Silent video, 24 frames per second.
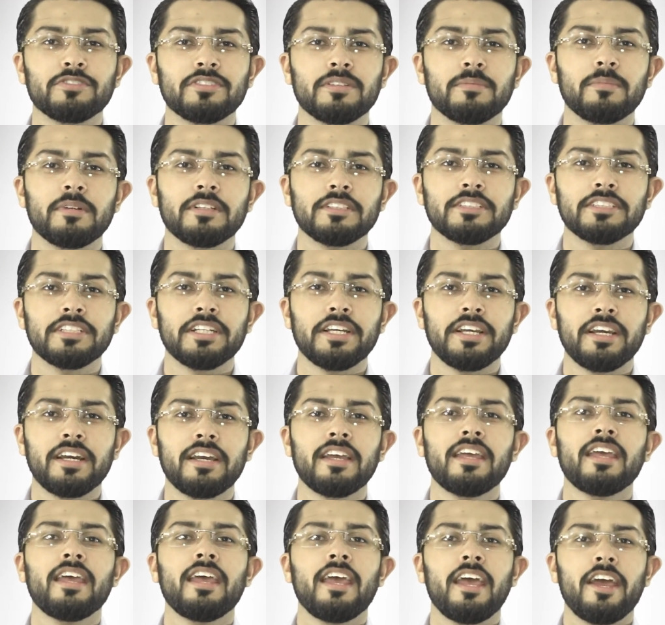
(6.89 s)
Muzammil
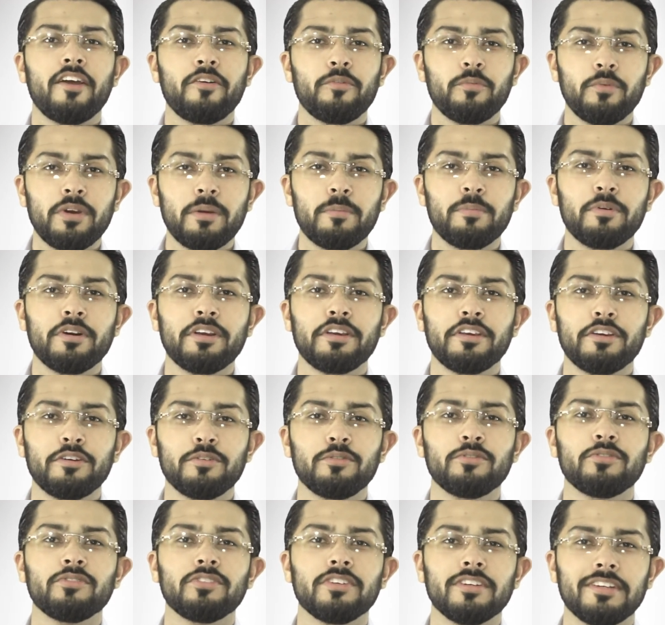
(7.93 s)
Shaikh and we
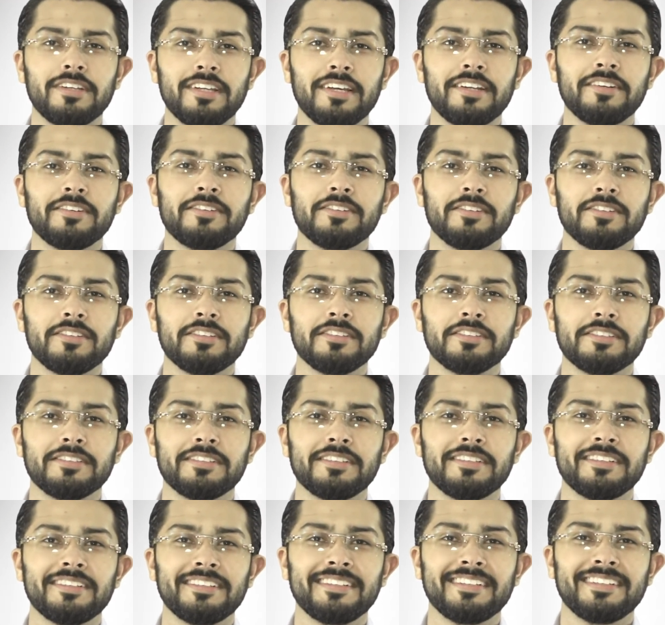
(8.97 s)
bring you the
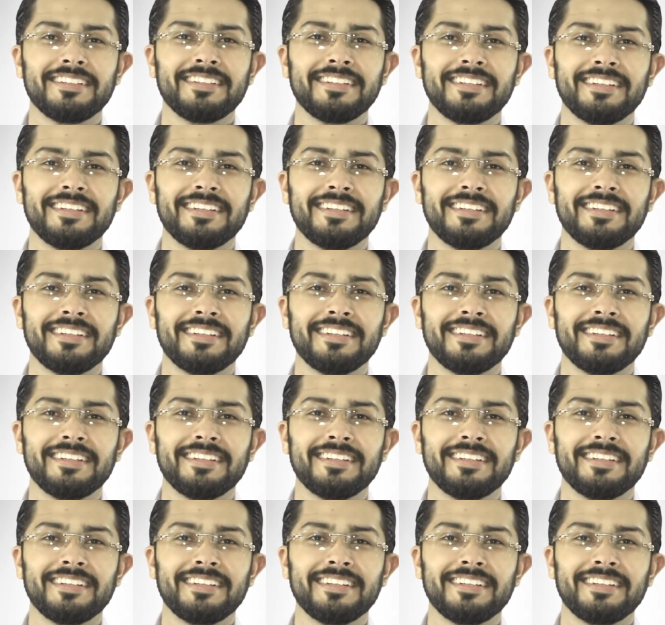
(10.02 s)
Dentalist.